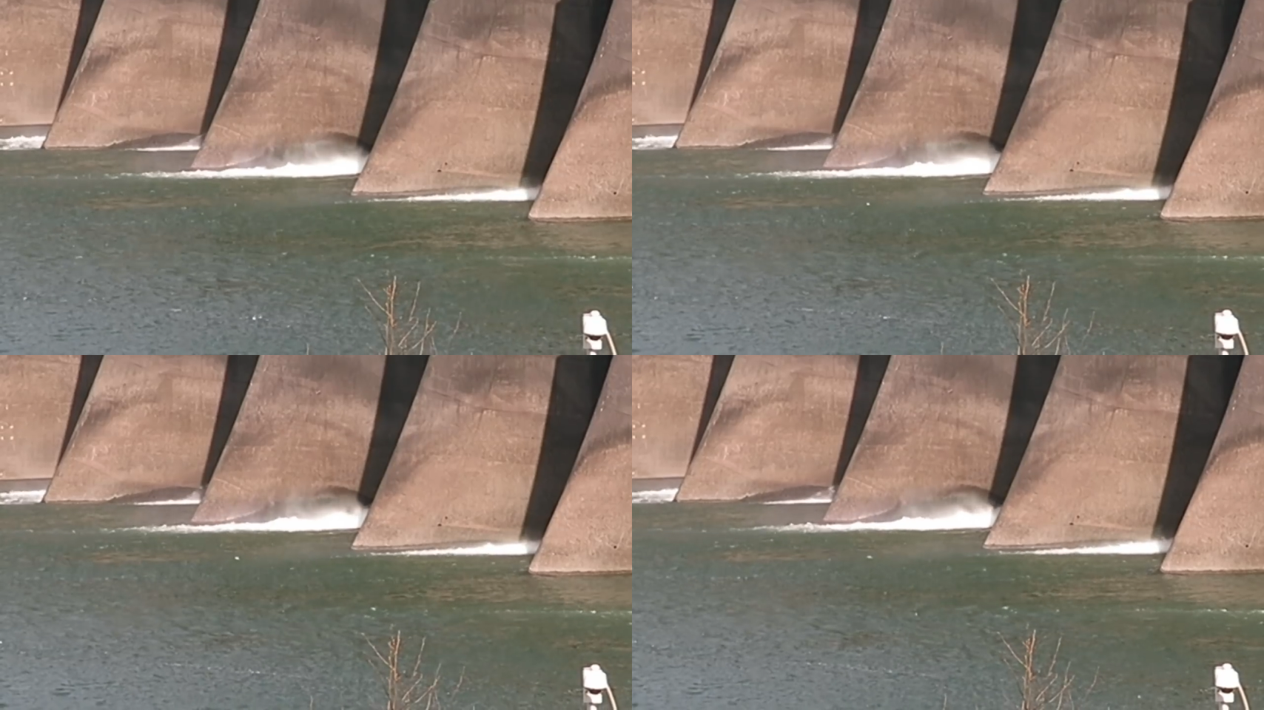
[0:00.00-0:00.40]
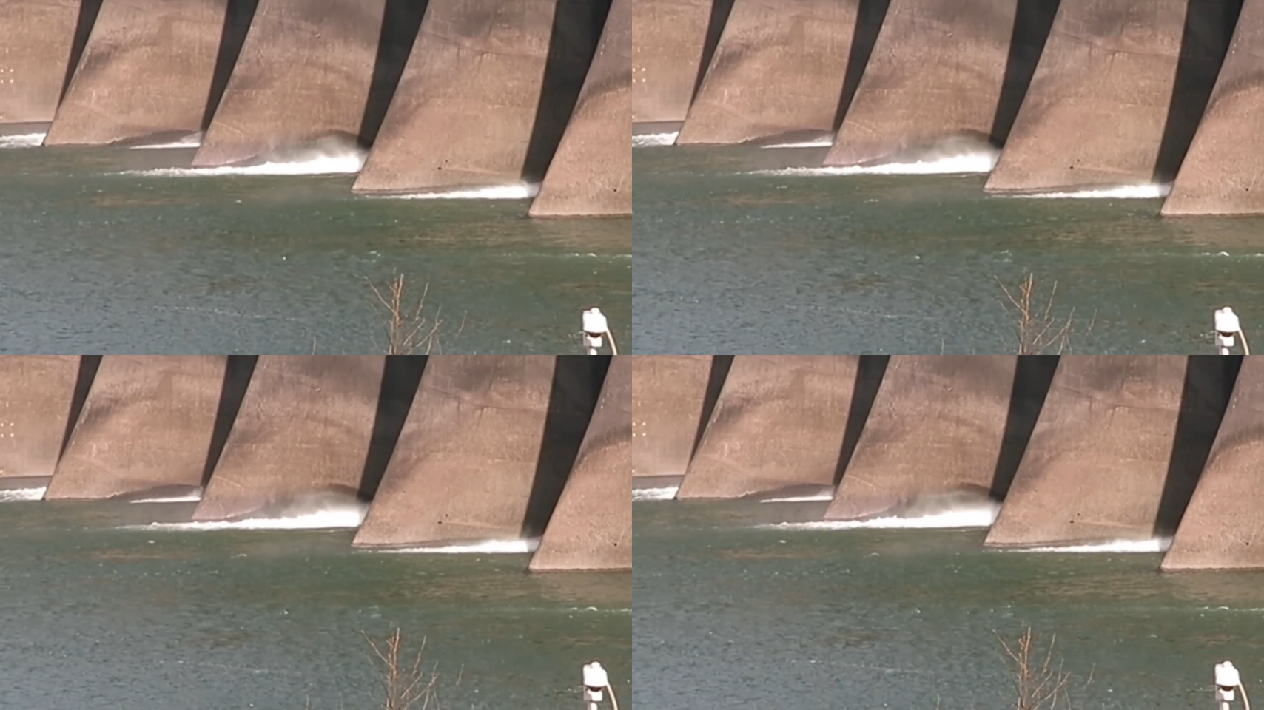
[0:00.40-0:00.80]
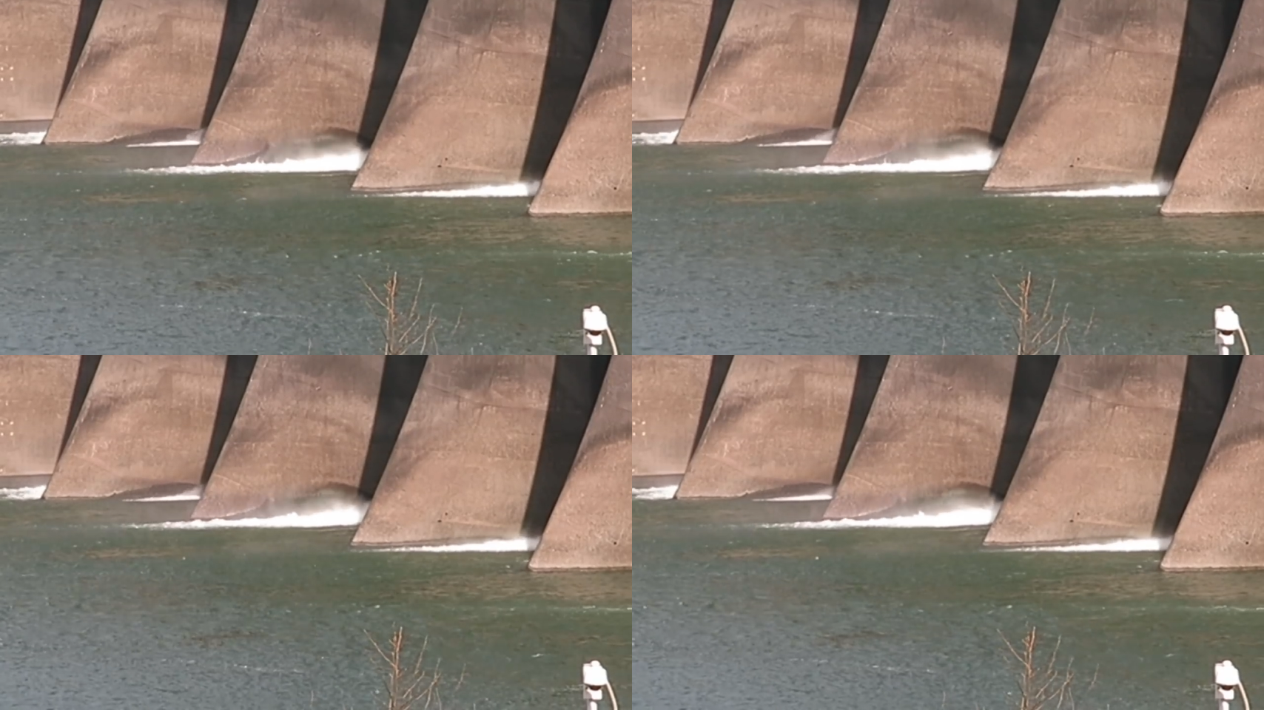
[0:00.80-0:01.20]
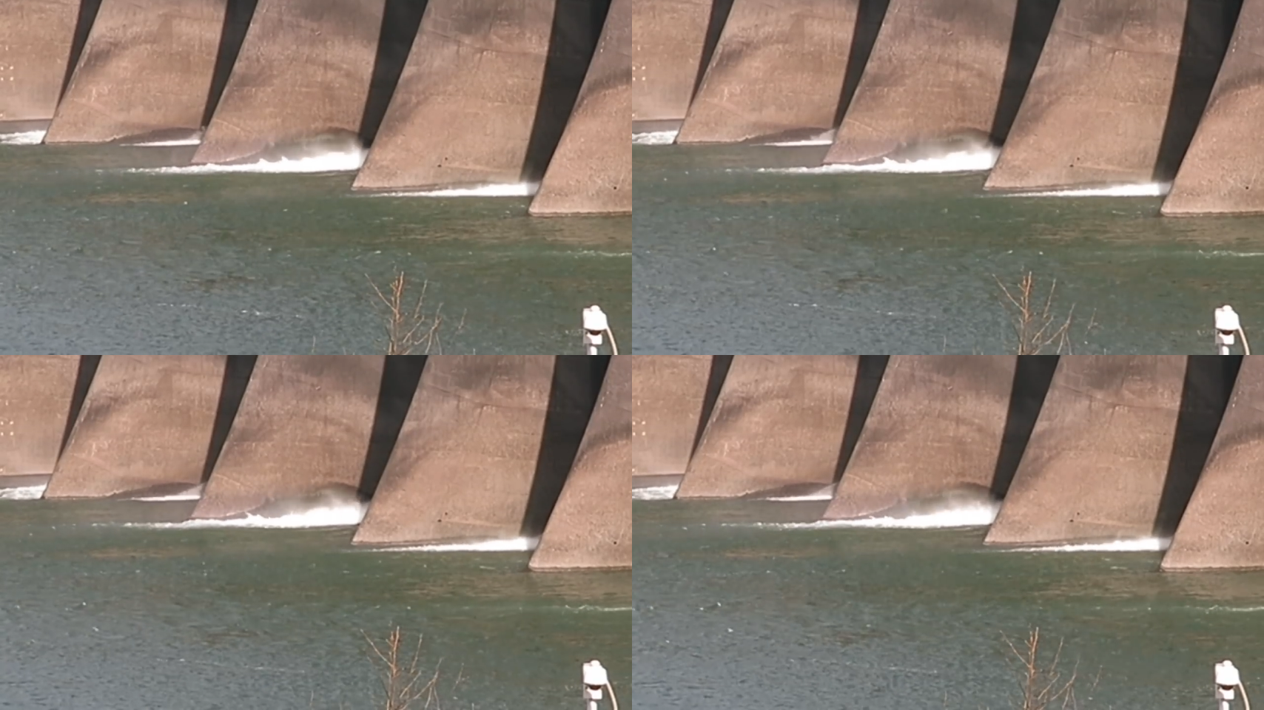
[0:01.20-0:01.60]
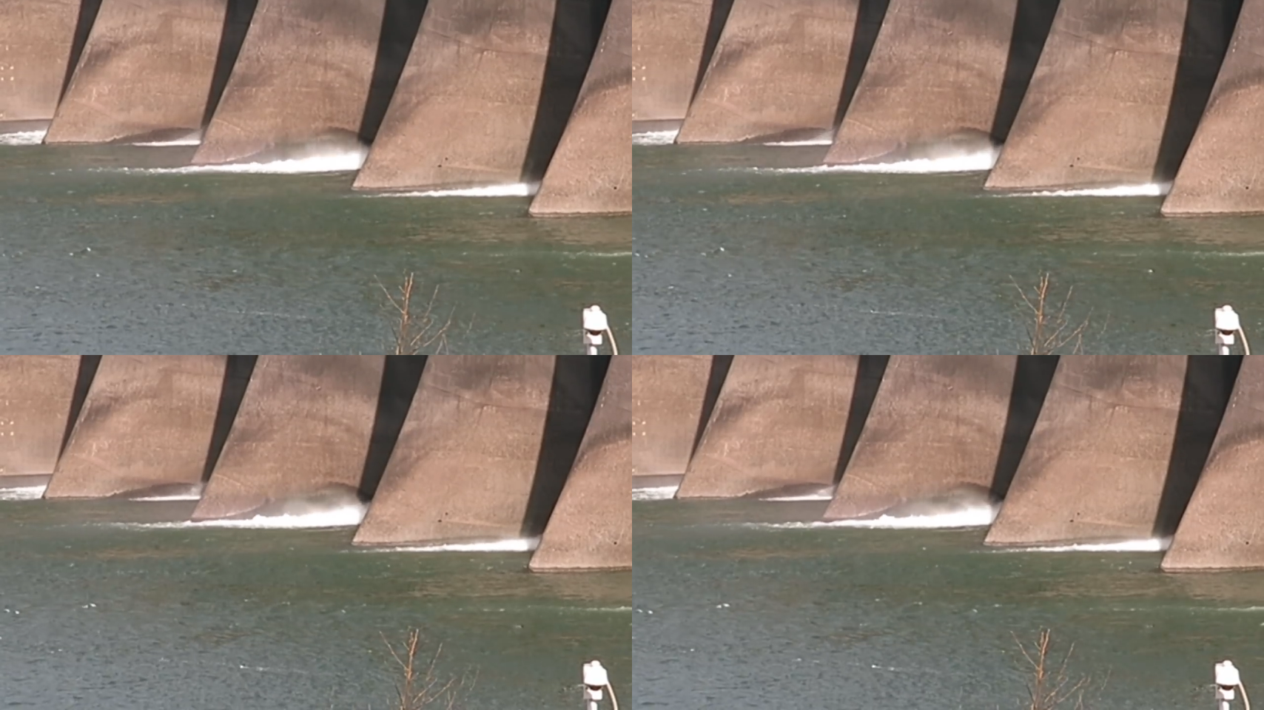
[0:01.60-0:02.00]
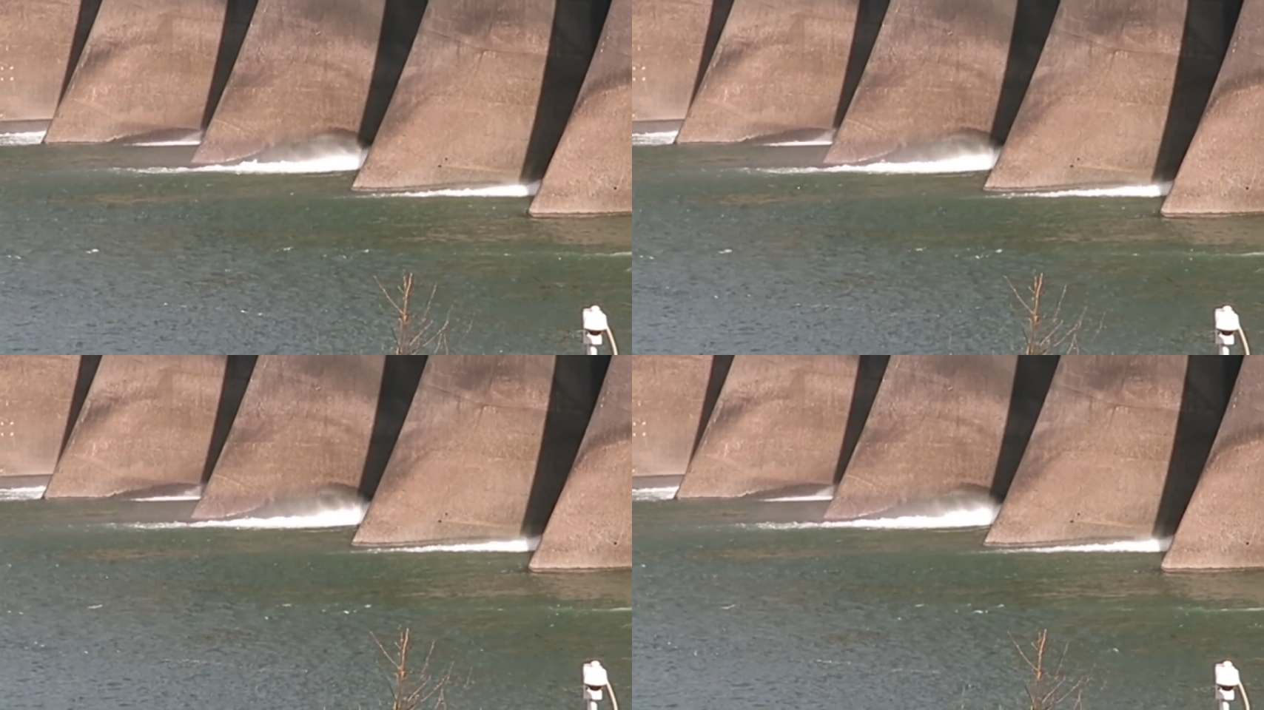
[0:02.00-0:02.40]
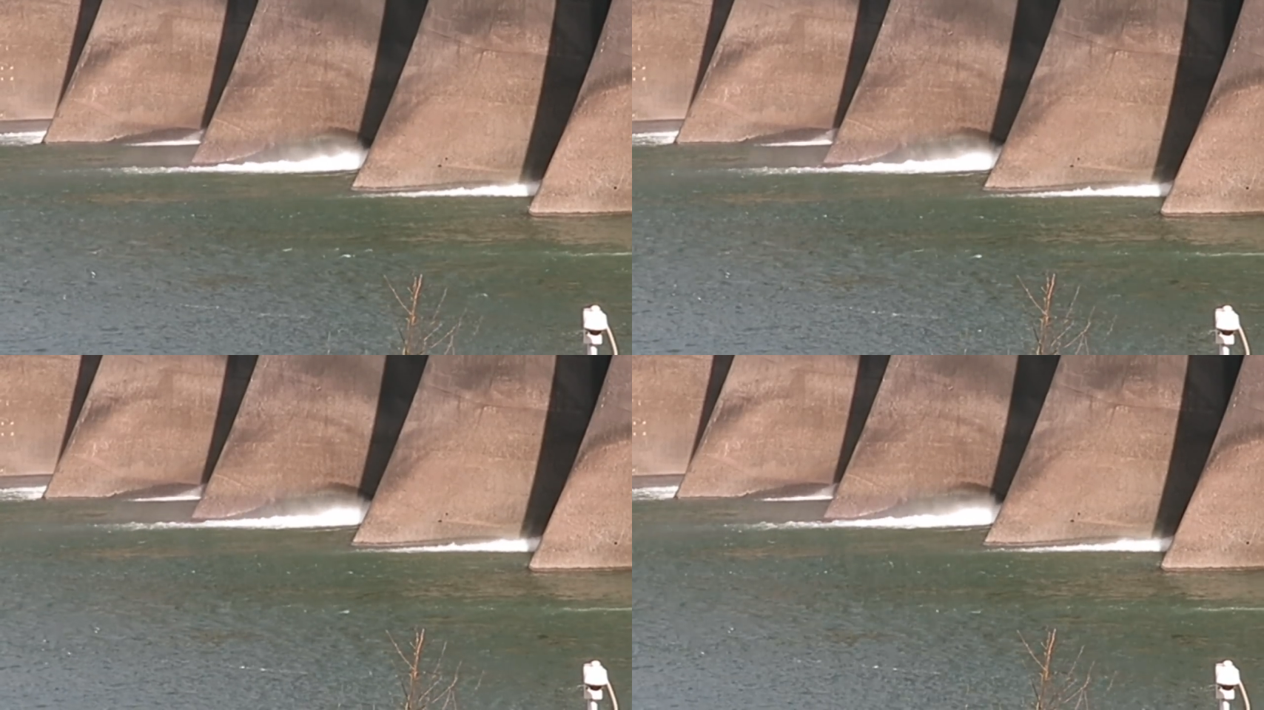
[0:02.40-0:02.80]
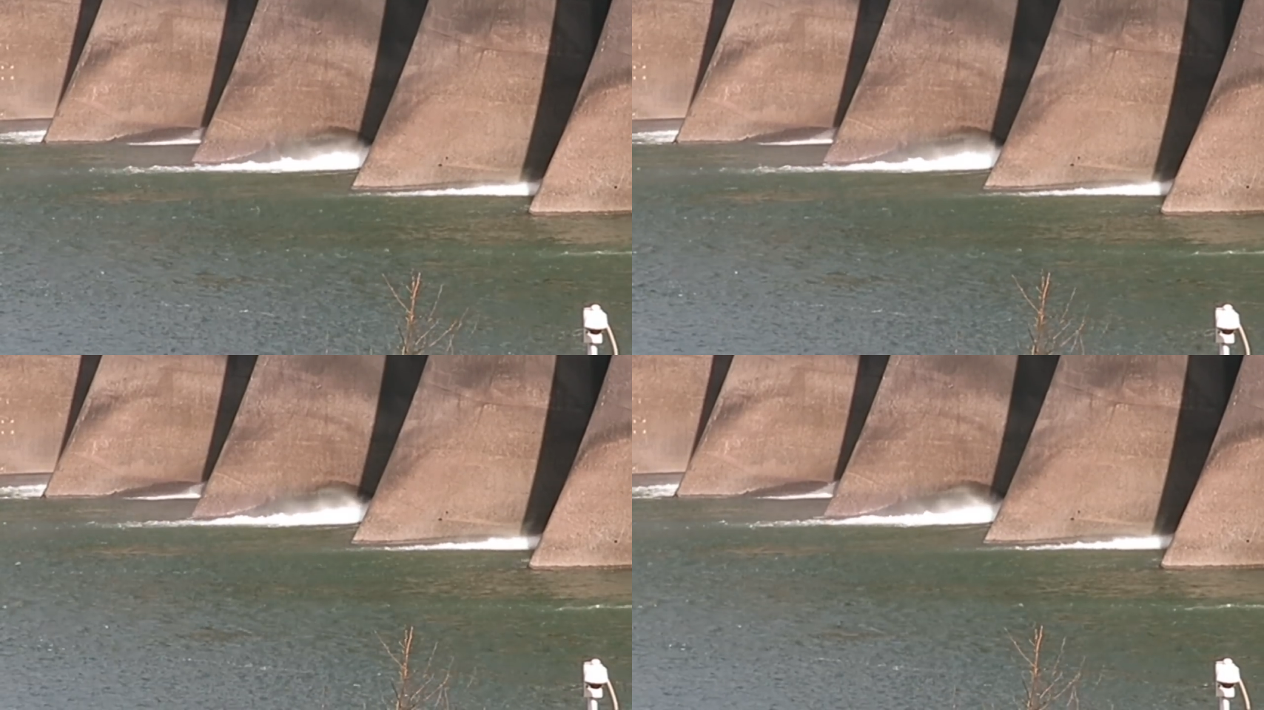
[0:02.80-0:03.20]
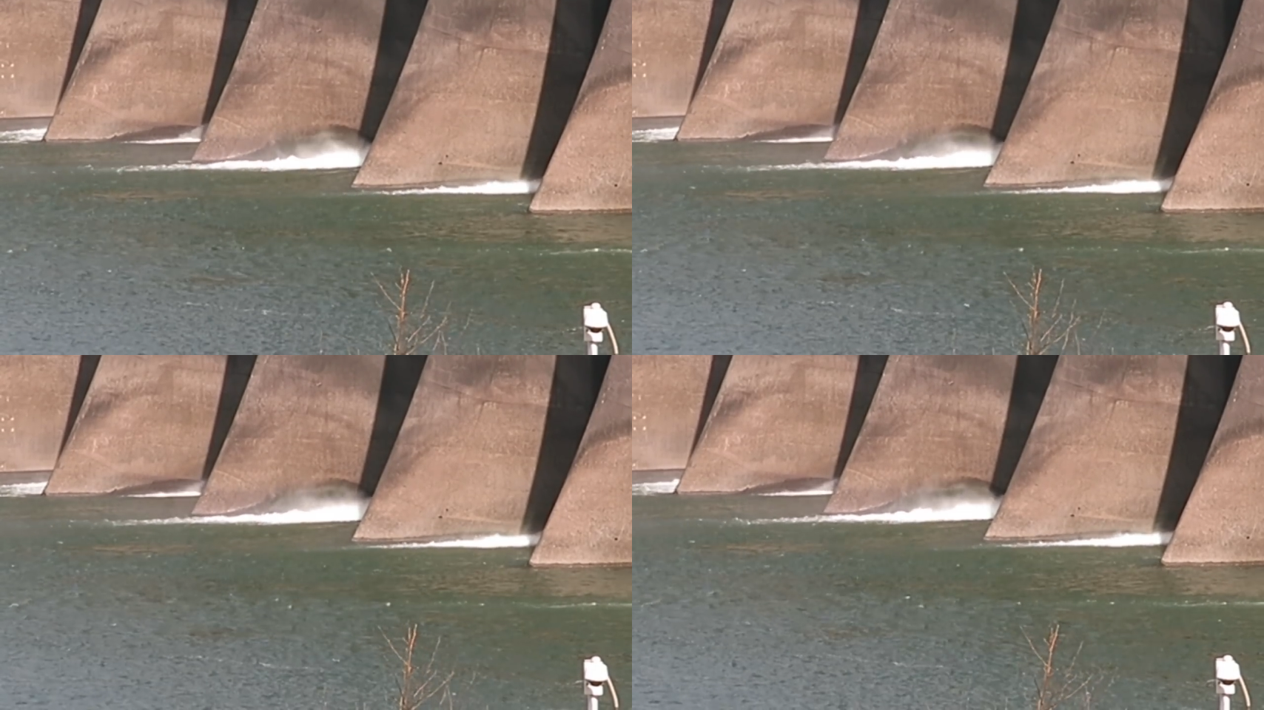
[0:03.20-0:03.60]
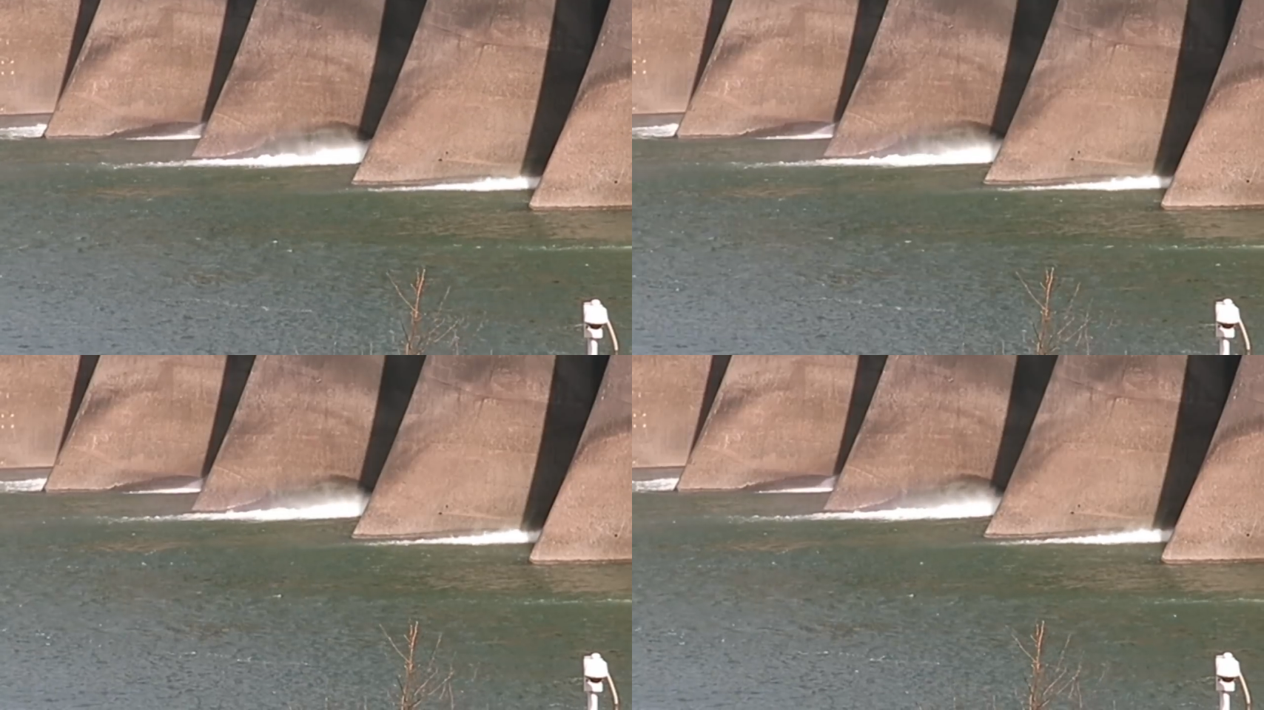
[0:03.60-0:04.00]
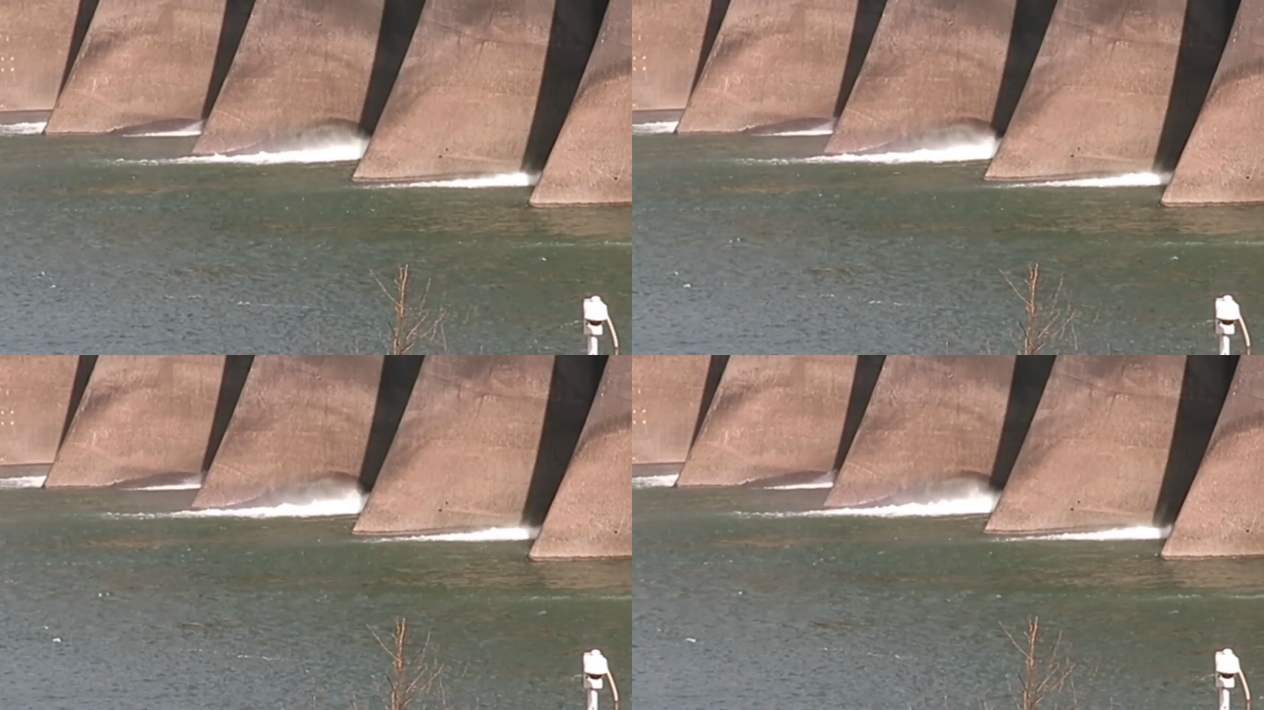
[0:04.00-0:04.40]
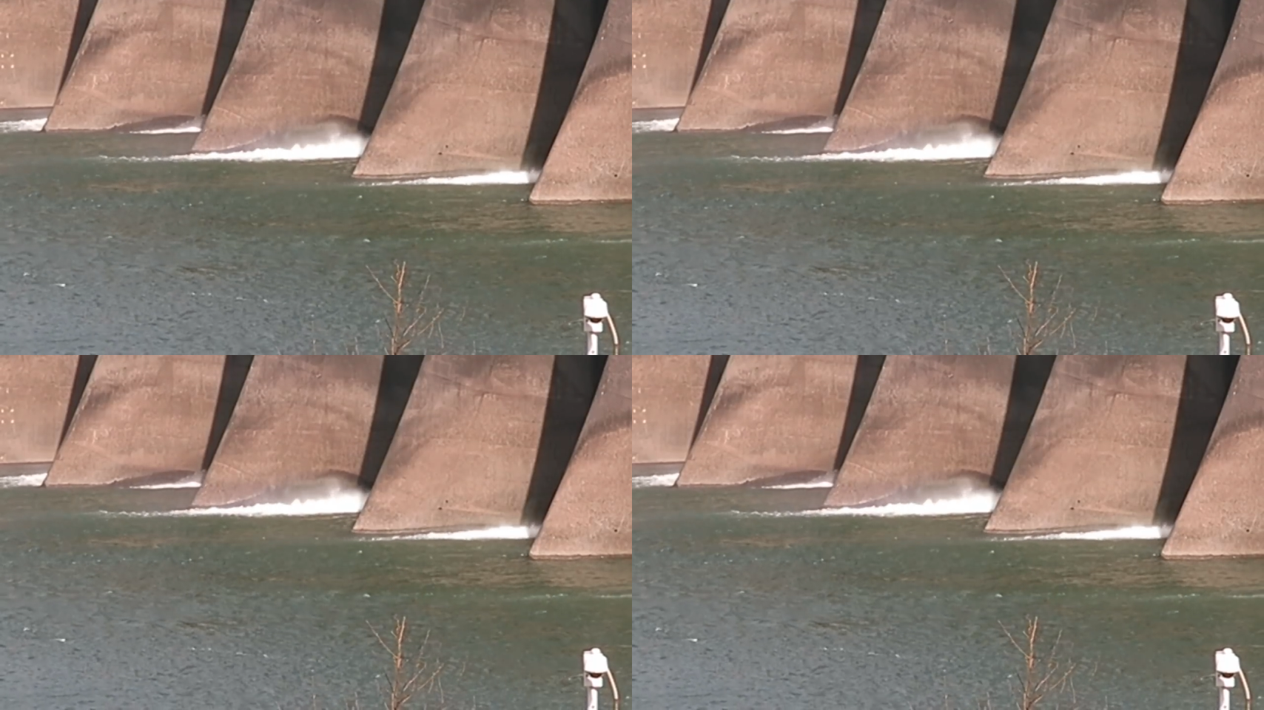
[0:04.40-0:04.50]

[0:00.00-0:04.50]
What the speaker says: Nobody's mouth can be seen.